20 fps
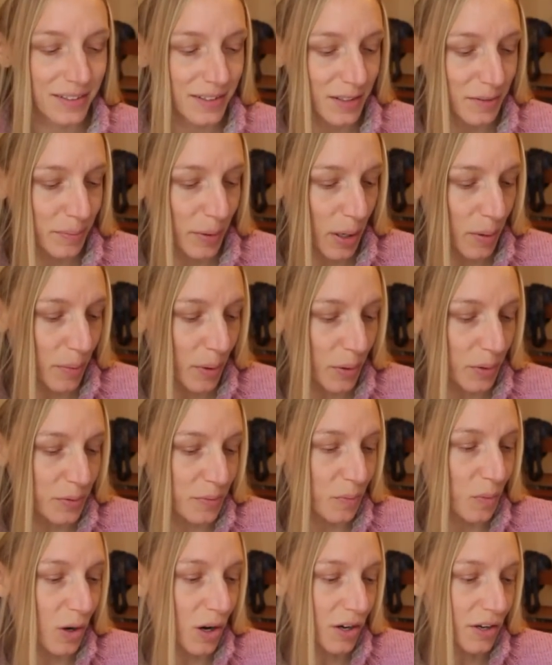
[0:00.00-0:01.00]
This is Barbara
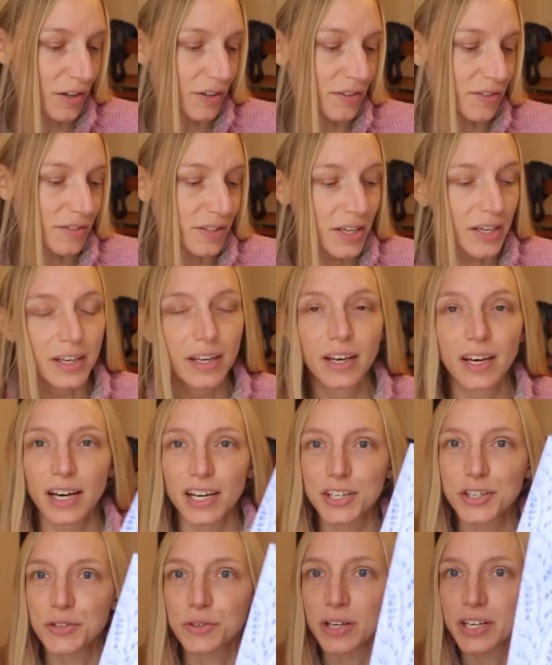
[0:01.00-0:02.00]
Walker's
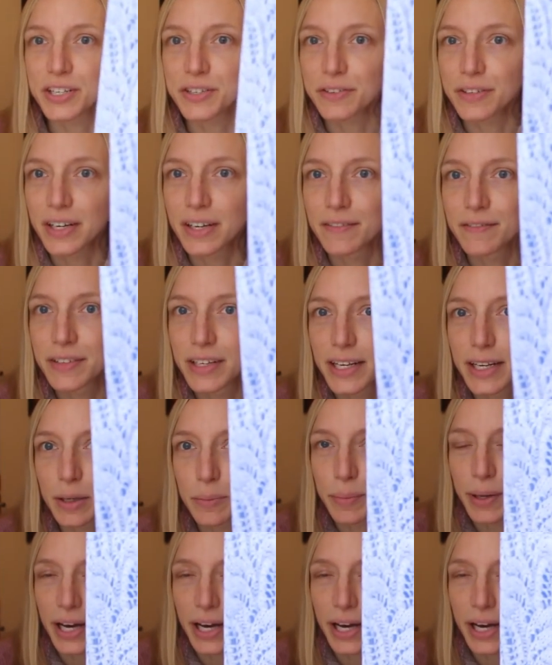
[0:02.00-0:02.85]
A Treasury of Knitting